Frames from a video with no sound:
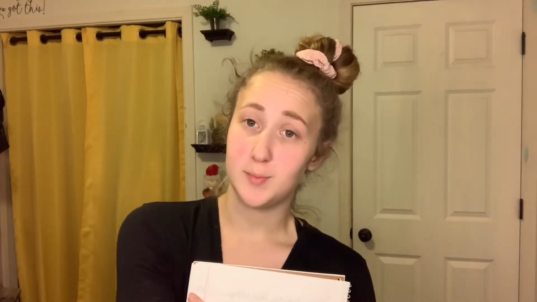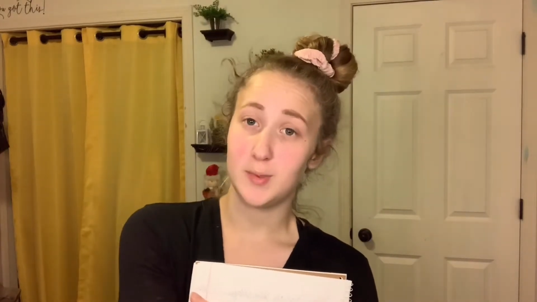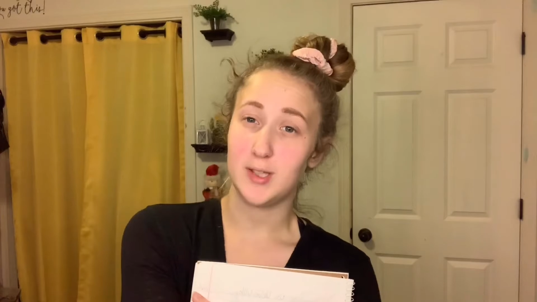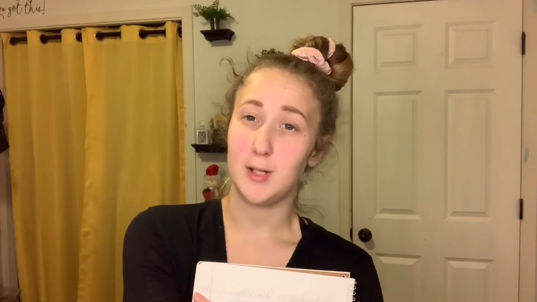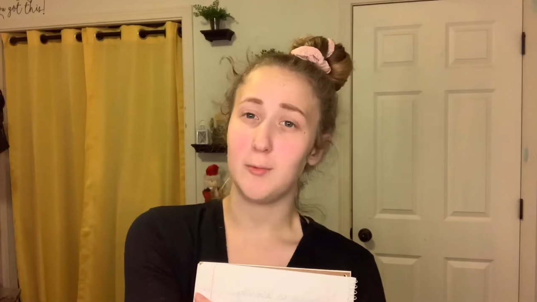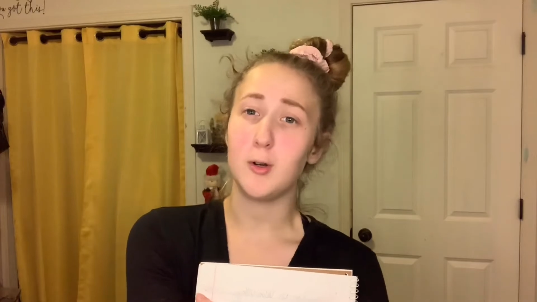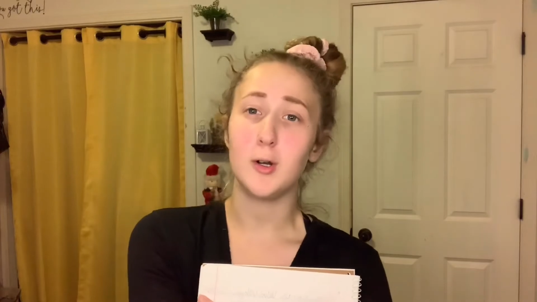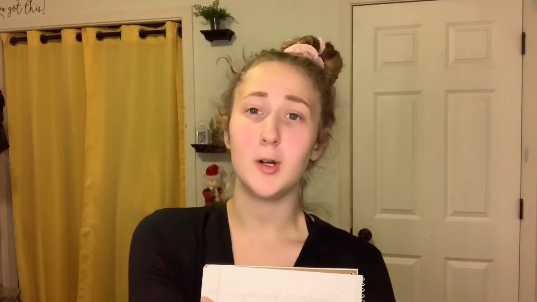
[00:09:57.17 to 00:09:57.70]
but
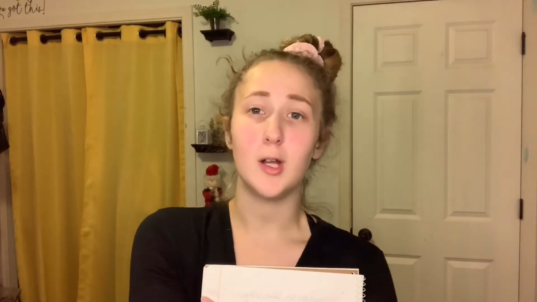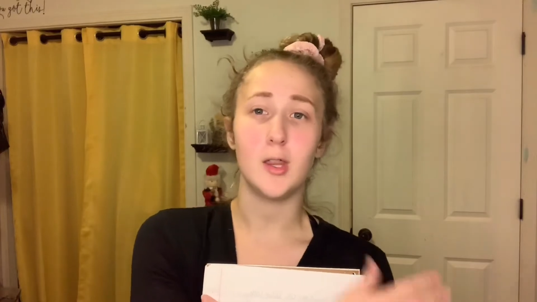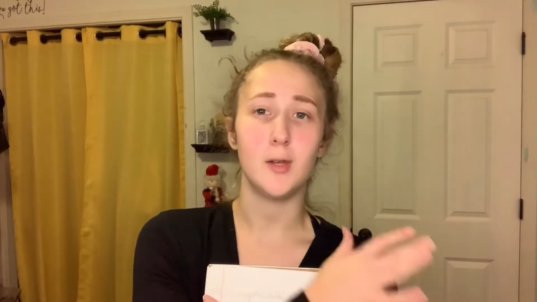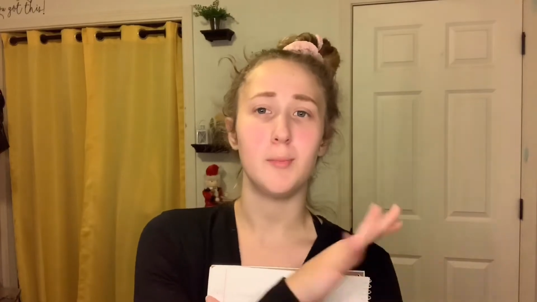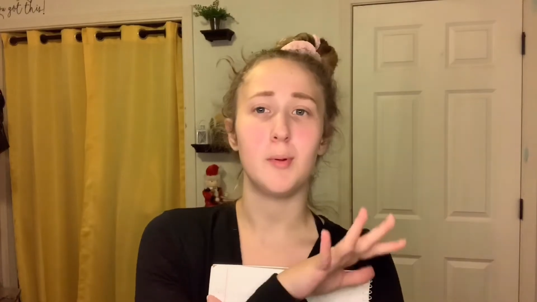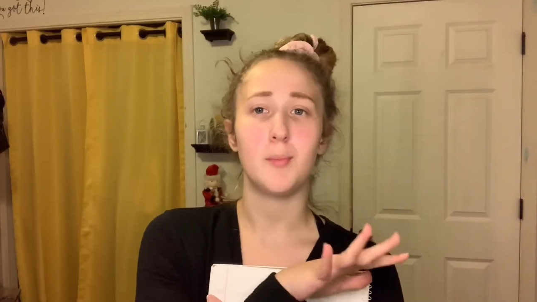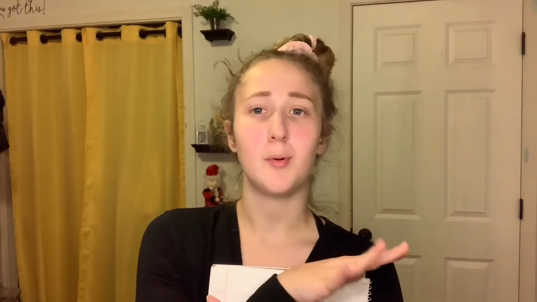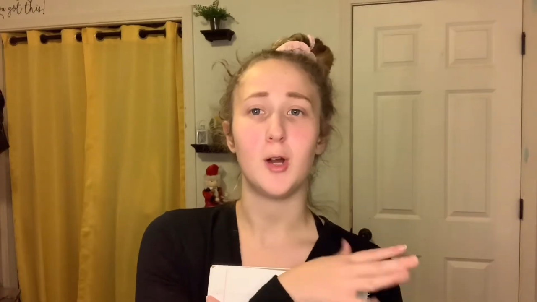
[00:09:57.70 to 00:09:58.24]
they were a little
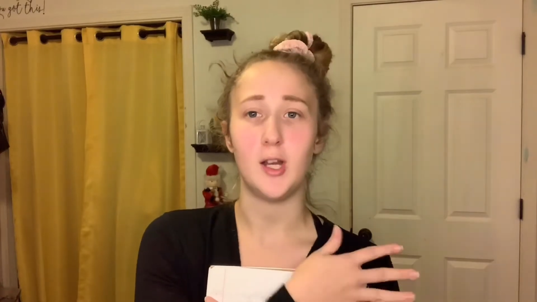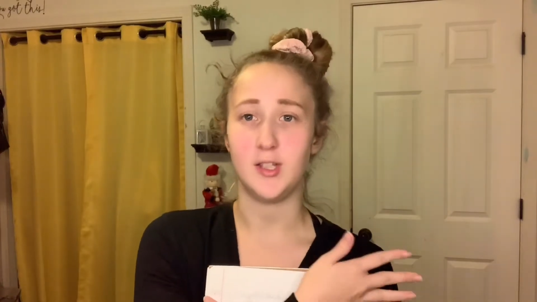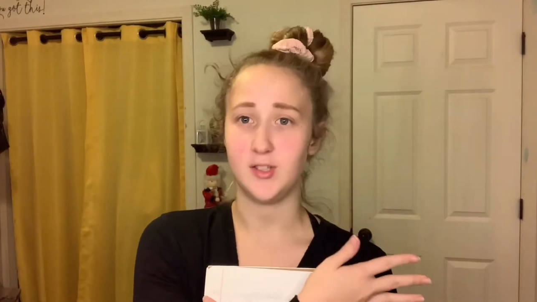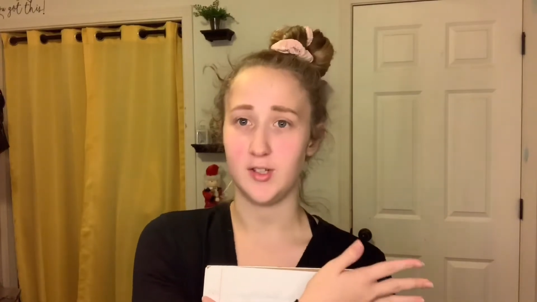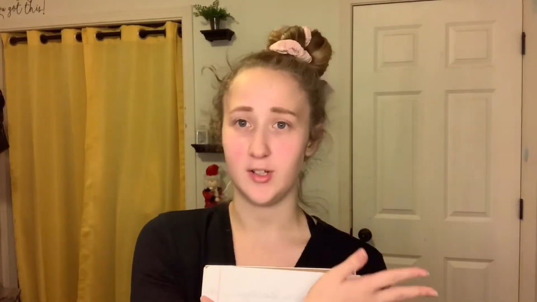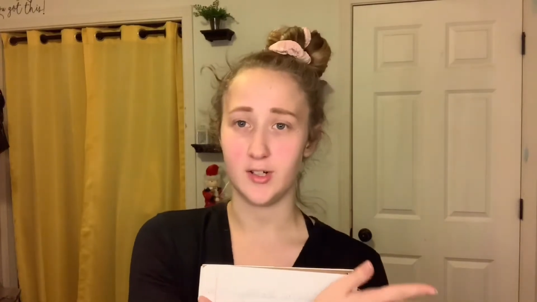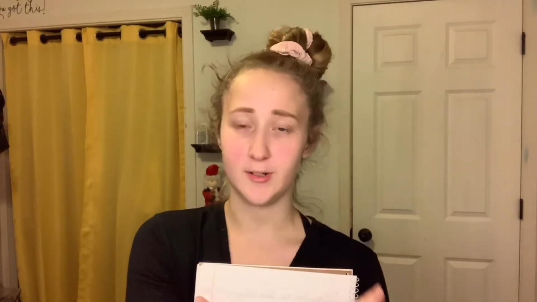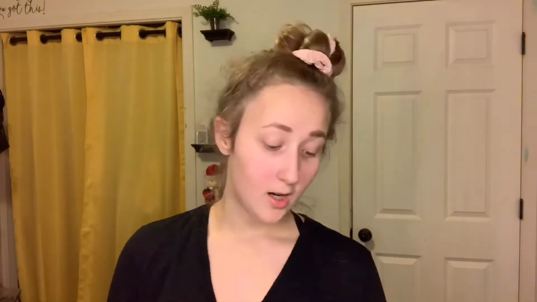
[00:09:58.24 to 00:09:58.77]
bit
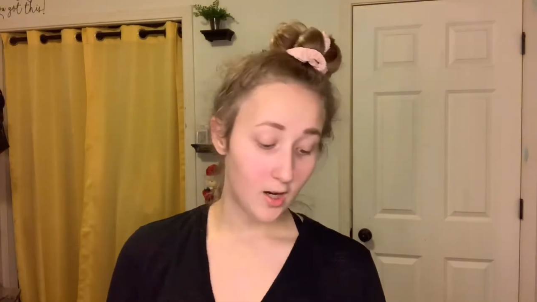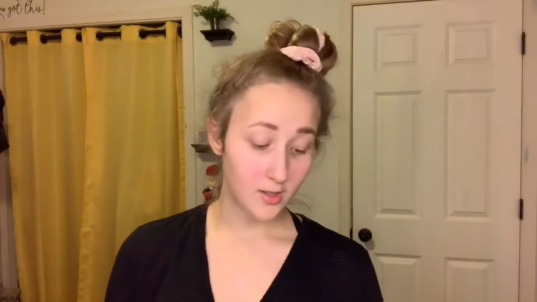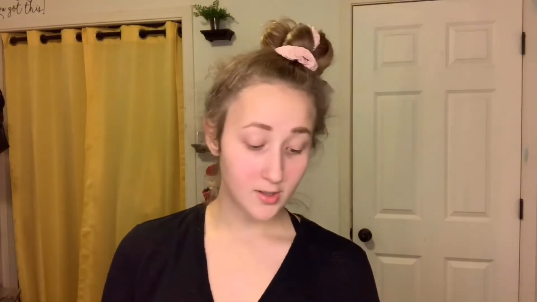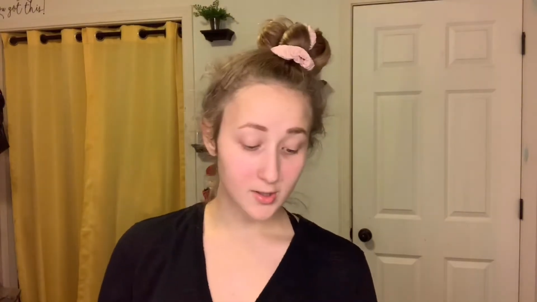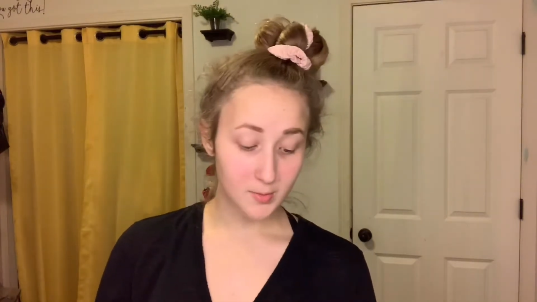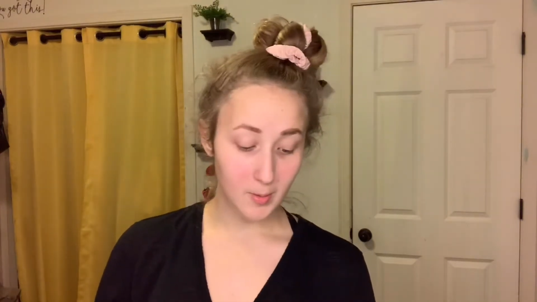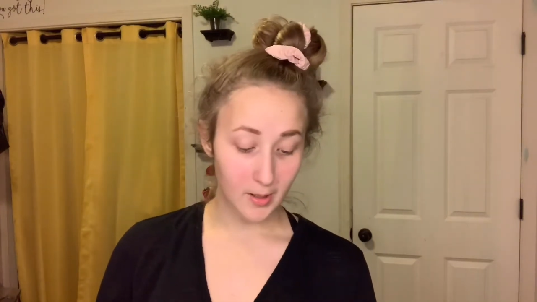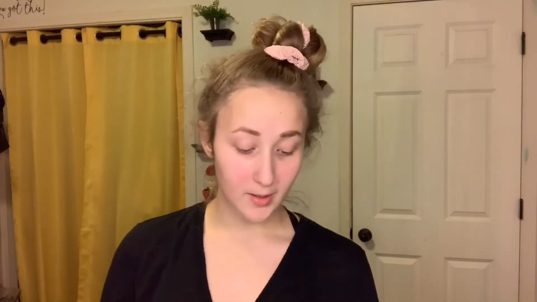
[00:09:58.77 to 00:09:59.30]
pricier. On
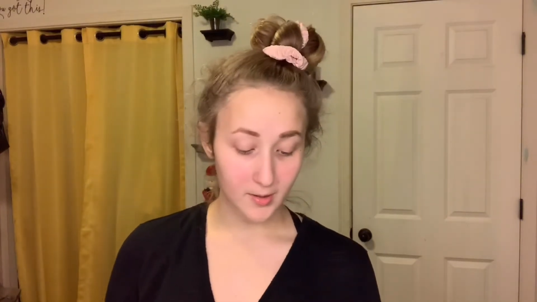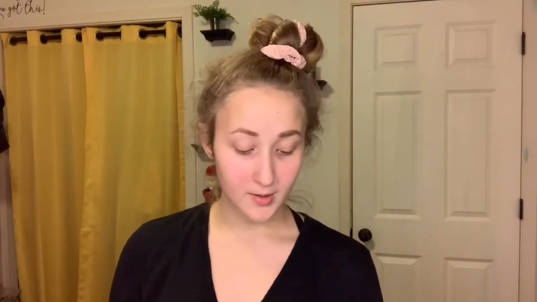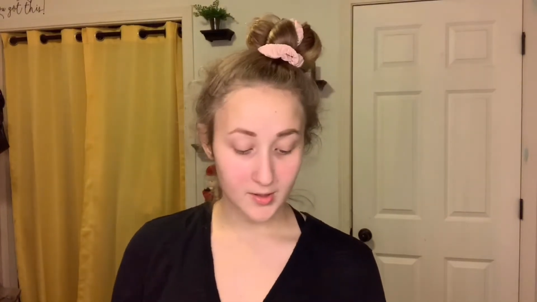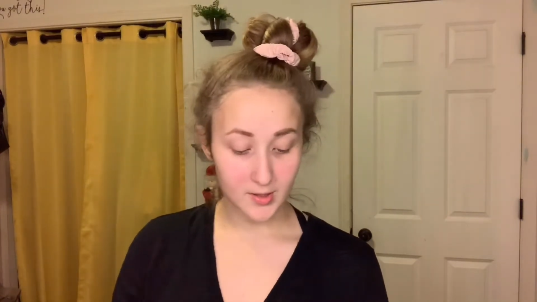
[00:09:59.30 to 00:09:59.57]
to sweaters.